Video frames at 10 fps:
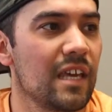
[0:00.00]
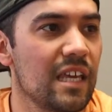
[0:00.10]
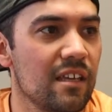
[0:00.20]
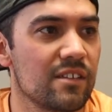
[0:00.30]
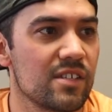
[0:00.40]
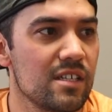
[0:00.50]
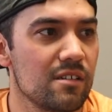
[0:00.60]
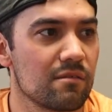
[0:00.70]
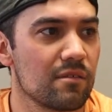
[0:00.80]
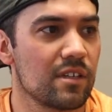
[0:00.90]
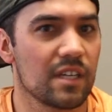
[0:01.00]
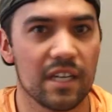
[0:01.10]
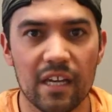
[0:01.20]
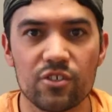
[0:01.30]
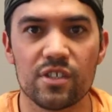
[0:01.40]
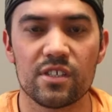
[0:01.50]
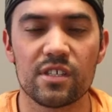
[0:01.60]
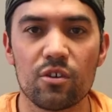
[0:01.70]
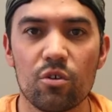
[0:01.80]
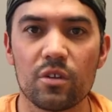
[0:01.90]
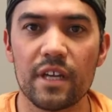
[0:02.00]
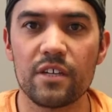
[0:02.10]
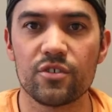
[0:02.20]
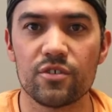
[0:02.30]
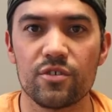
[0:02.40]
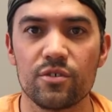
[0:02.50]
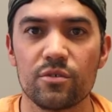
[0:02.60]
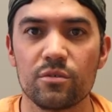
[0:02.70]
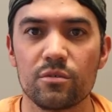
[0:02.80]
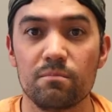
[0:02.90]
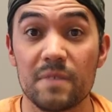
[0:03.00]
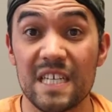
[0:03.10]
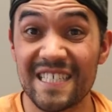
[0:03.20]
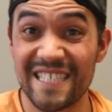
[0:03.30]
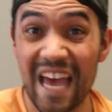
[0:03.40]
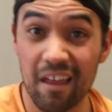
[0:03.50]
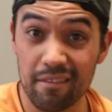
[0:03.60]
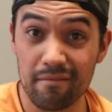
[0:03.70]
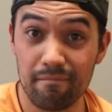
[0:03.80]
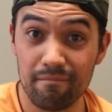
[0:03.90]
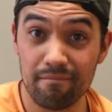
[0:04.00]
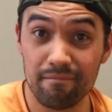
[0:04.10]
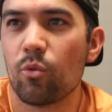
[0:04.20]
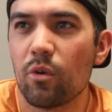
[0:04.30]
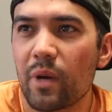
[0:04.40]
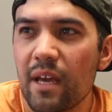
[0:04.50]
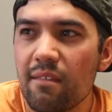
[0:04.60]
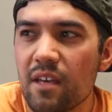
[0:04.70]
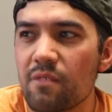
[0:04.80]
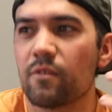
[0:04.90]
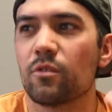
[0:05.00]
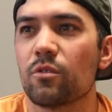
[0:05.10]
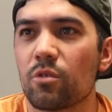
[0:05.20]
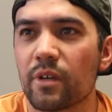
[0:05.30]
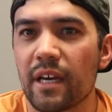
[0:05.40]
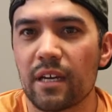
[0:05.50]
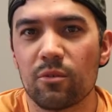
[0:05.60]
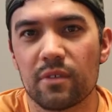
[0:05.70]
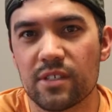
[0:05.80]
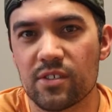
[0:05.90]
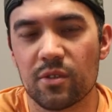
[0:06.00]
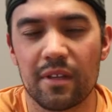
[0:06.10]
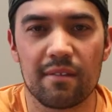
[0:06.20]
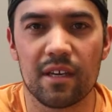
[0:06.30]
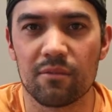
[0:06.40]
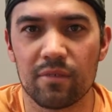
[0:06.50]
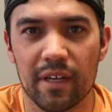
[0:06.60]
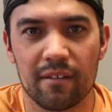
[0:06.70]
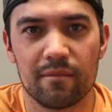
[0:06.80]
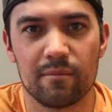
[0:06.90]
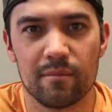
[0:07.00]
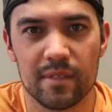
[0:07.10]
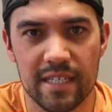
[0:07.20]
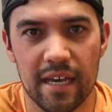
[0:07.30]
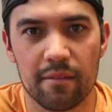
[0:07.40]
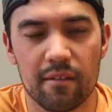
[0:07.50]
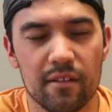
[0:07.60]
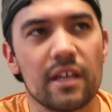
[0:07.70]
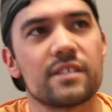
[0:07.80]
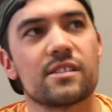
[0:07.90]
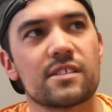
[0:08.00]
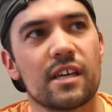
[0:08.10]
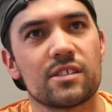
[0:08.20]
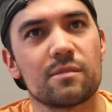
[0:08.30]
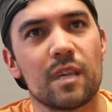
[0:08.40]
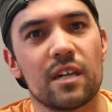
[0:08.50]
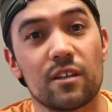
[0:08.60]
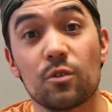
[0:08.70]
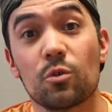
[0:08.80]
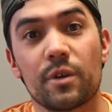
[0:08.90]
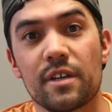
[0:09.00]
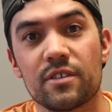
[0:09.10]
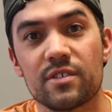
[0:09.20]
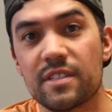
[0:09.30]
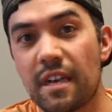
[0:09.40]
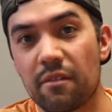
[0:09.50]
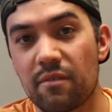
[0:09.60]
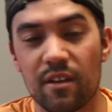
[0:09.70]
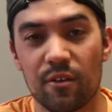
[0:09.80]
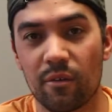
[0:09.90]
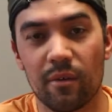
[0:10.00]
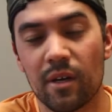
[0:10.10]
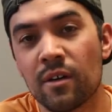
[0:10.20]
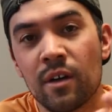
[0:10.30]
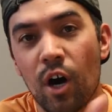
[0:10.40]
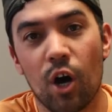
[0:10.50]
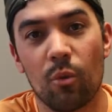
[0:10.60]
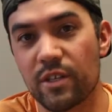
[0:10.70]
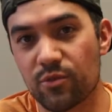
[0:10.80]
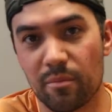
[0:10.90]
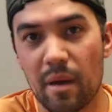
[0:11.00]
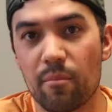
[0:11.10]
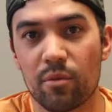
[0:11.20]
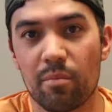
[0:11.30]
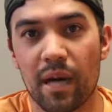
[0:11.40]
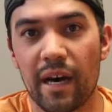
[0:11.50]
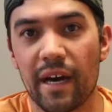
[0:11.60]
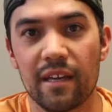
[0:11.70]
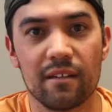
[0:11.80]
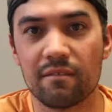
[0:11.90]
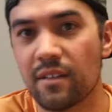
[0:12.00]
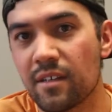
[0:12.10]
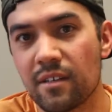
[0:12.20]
it's in connection, it's in correlation to his death. When I think of glory, I don't necessarily think of like death, unless it's like some kind of glorious death that you're always remembered by and